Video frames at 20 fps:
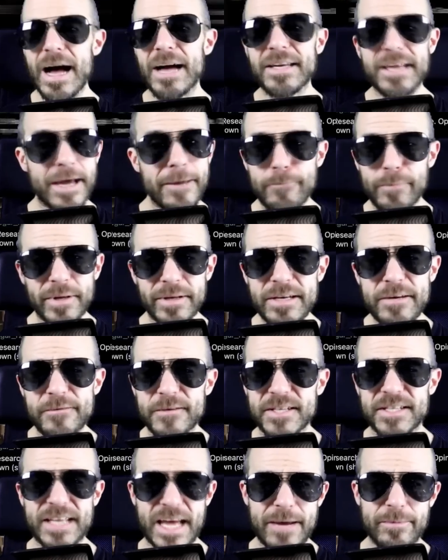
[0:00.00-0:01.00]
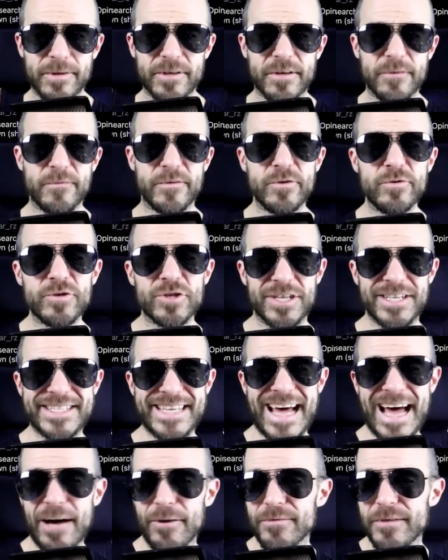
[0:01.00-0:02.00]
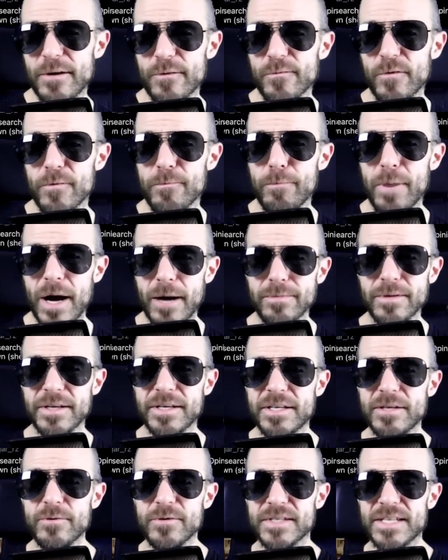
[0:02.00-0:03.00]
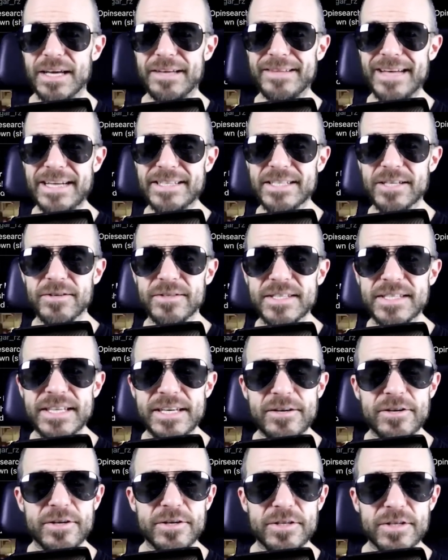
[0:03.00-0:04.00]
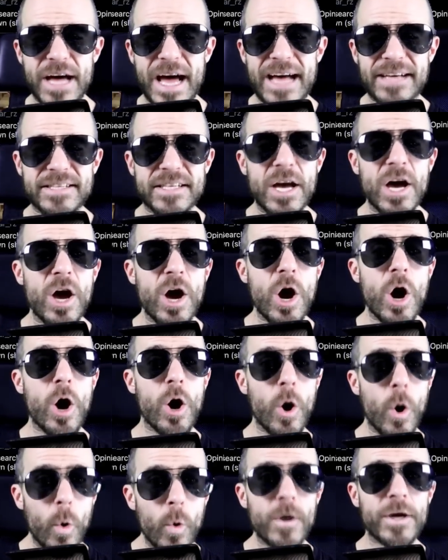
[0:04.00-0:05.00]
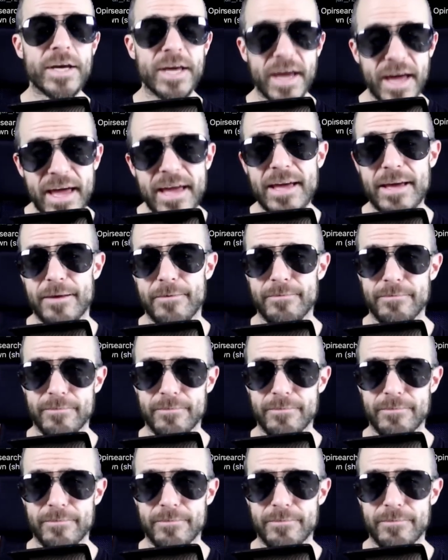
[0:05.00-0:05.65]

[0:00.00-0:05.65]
I can't believe Stable Diffusion is out there for public use and that's considered as okay.